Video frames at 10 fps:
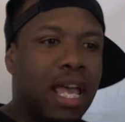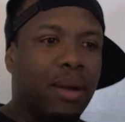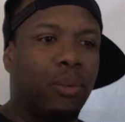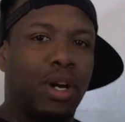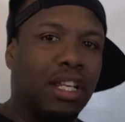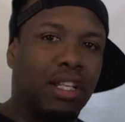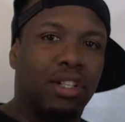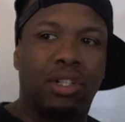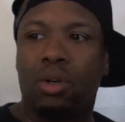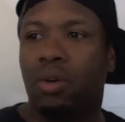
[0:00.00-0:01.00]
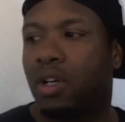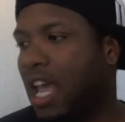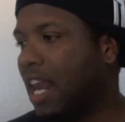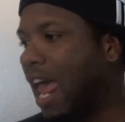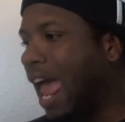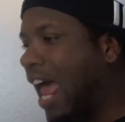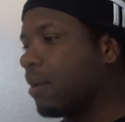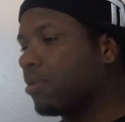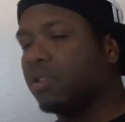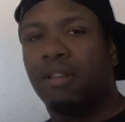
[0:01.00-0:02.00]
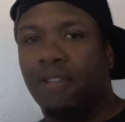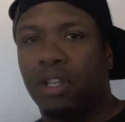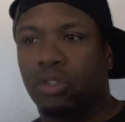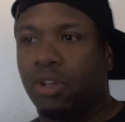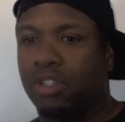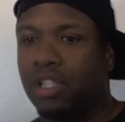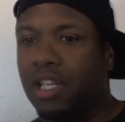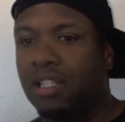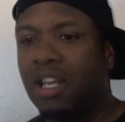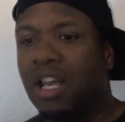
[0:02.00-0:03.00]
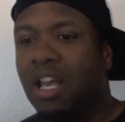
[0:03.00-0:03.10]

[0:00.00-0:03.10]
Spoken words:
and what he can do in the absence of Victor Ortiz,